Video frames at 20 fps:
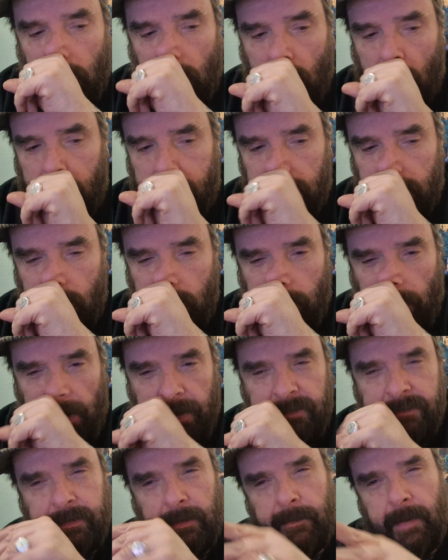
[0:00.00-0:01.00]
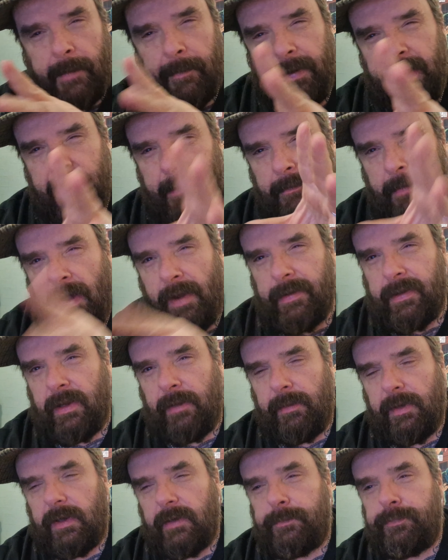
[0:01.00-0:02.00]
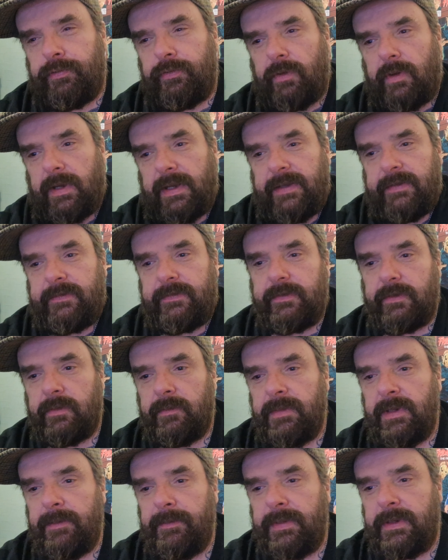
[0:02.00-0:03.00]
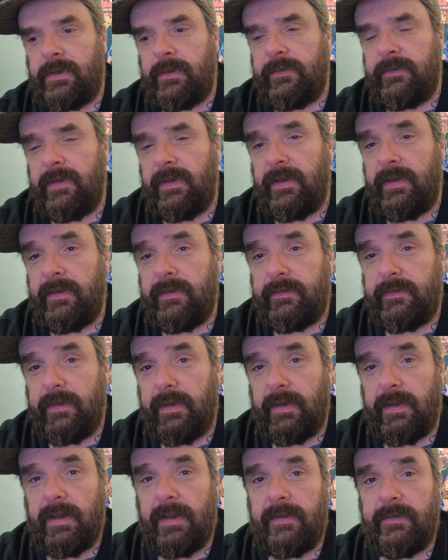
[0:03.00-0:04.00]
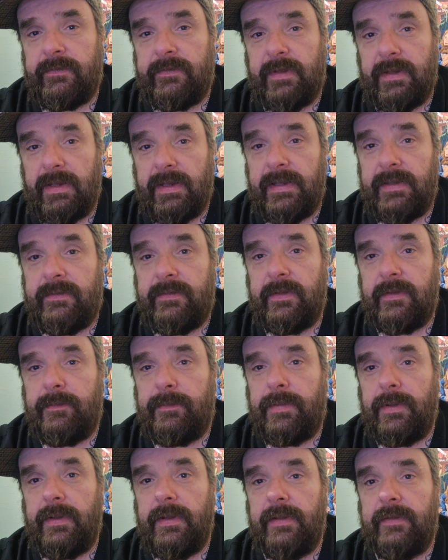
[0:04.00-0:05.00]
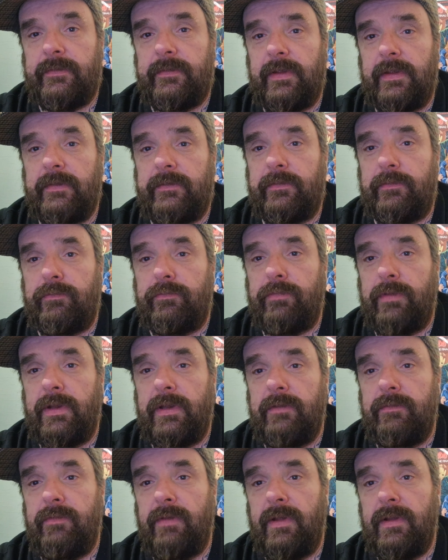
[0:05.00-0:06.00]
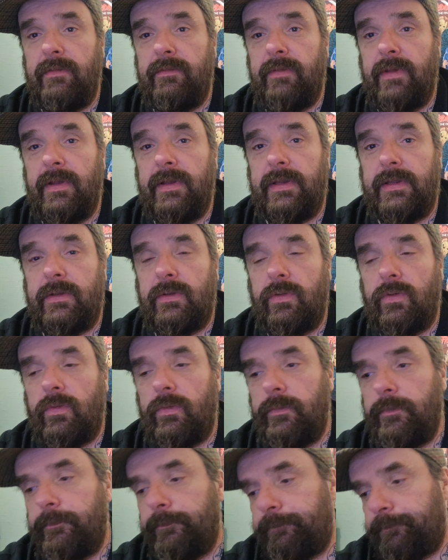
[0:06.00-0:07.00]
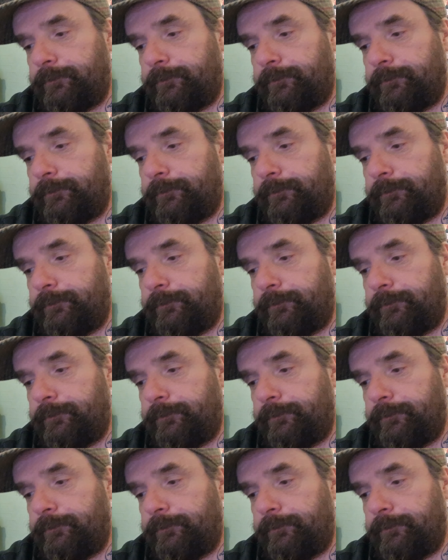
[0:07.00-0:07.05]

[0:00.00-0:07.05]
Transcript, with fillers: or Blu-ray somewhere, but it might come at a price. I mean, because it is it is deleted, but it's it's a really really really cool.